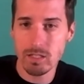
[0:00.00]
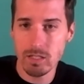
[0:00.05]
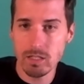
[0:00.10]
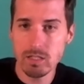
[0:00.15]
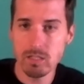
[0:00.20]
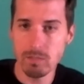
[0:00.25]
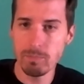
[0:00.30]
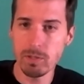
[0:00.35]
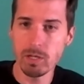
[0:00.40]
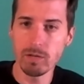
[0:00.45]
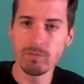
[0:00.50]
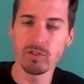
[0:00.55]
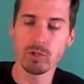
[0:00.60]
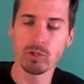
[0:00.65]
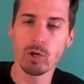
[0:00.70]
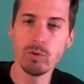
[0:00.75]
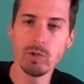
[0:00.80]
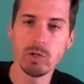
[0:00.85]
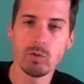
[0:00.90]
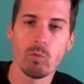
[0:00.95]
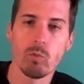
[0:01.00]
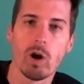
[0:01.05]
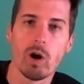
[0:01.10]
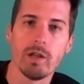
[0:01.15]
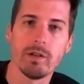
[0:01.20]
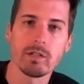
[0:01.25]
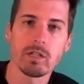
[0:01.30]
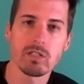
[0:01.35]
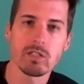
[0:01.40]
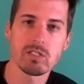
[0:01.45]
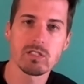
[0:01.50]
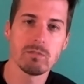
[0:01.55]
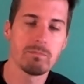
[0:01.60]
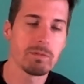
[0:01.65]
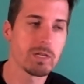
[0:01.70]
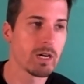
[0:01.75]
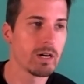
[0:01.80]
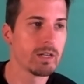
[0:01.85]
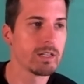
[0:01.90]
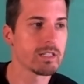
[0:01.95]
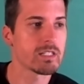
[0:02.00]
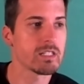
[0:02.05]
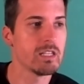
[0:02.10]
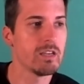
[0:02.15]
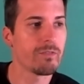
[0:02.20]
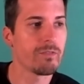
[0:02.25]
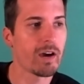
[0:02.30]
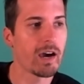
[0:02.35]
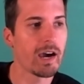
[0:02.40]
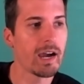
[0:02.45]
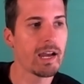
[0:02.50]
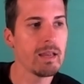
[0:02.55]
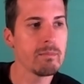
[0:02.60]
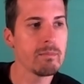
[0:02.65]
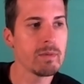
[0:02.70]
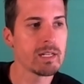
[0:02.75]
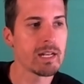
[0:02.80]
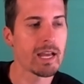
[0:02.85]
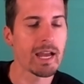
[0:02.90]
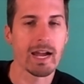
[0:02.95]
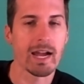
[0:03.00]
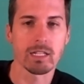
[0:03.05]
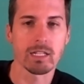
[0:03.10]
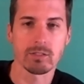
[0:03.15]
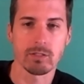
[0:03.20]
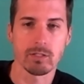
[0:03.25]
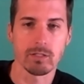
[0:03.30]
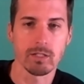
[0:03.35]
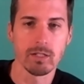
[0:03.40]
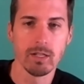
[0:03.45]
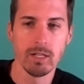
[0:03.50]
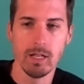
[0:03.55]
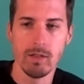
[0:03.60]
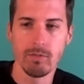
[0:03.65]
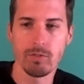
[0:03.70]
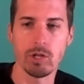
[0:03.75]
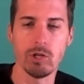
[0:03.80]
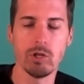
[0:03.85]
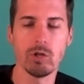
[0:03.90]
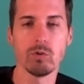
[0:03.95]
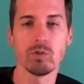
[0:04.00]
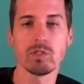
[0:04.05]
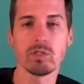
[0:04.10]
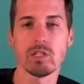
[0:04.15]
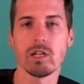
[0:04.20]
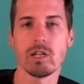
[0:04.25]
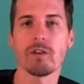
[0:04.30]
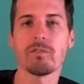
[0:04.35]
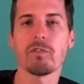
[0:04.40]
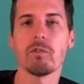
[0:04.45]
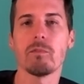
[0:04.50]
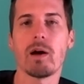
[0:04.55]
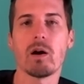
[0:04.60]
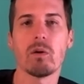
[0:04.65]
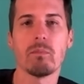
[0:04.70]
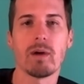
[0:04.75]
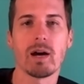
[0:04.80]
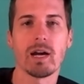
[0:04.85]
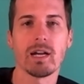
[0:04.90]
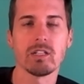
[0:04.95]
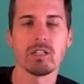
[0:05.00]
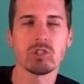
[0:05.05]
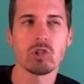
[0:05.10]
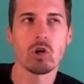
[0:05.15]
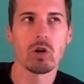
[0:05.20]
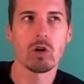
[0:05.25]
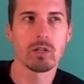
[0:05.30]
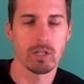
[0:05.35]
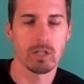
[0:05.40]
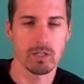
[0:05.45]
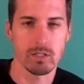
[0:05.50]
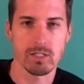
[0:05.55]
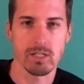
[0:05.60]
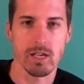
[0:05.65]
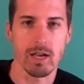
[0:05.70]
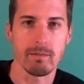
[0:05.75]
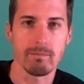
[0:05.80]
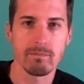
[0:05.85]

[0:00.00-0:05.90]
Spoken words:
it's a bit of a loaded one, because to be honest, if I am an actor that knows enough about my target set,